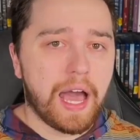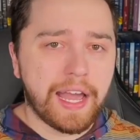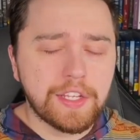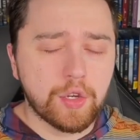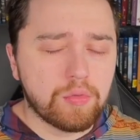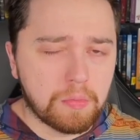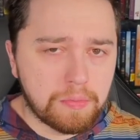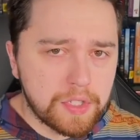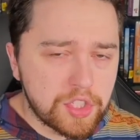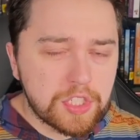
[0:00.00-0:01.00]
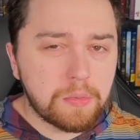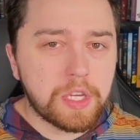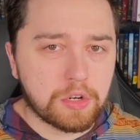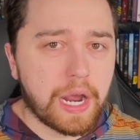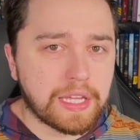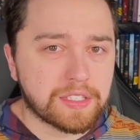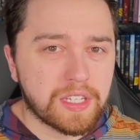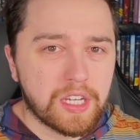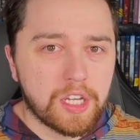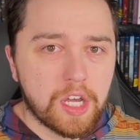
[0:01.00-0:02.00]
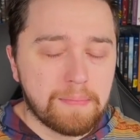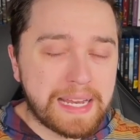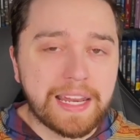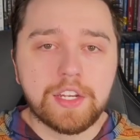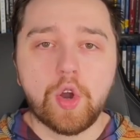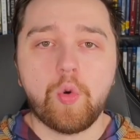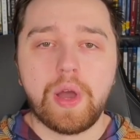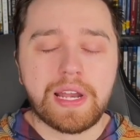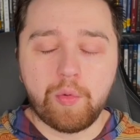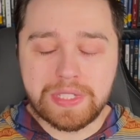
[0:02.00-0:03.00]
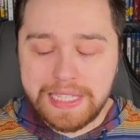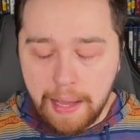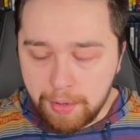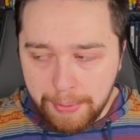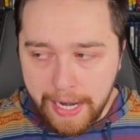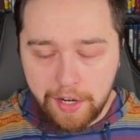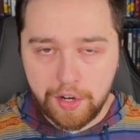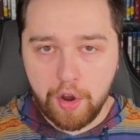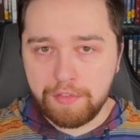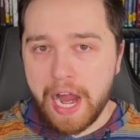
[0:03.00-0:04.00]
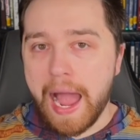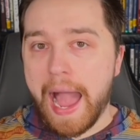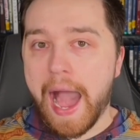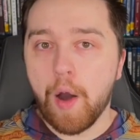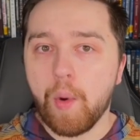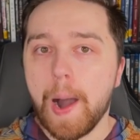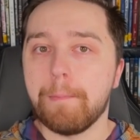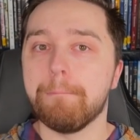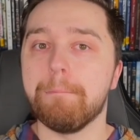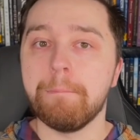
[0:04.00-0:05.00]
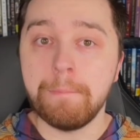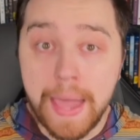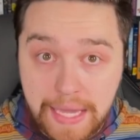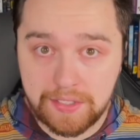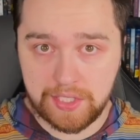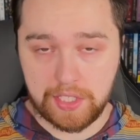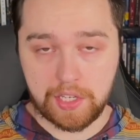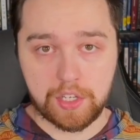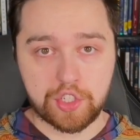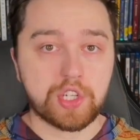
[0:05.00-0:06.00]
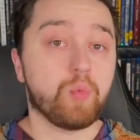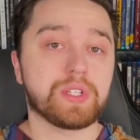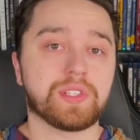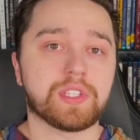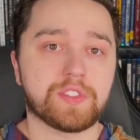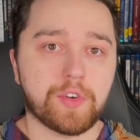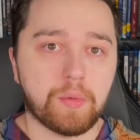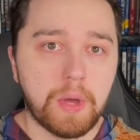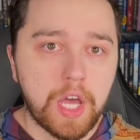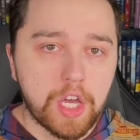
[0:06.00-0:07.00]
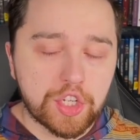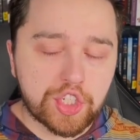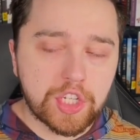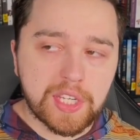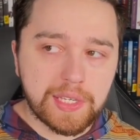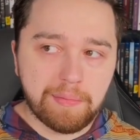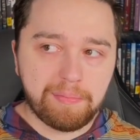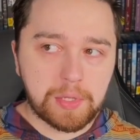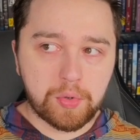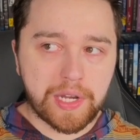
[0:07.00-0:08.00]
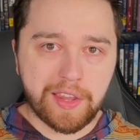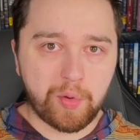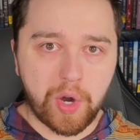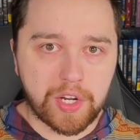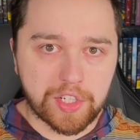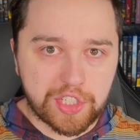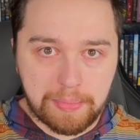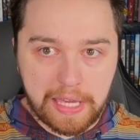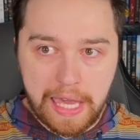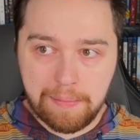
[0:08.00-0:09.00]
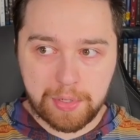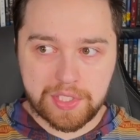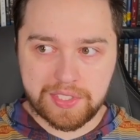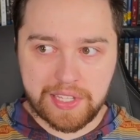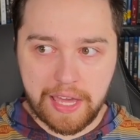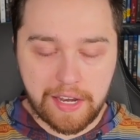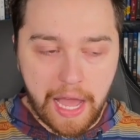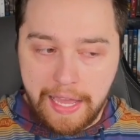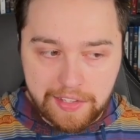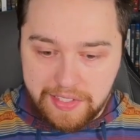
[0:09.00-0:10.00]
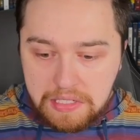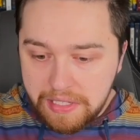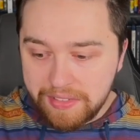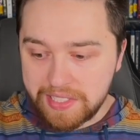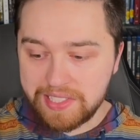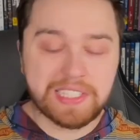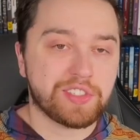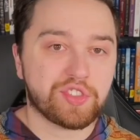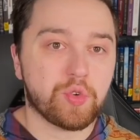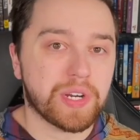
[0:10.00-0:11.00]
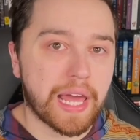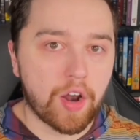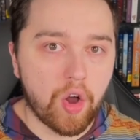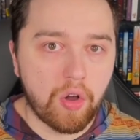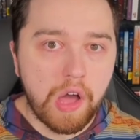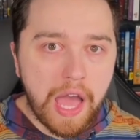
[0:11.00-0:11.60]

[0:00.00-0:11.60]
I knew she's going to be great. But I didn't know, and I was not prepared for how amazing she was in this film. She blew it out of the water. She became Princess Diana. I didn't even see Stewart at all.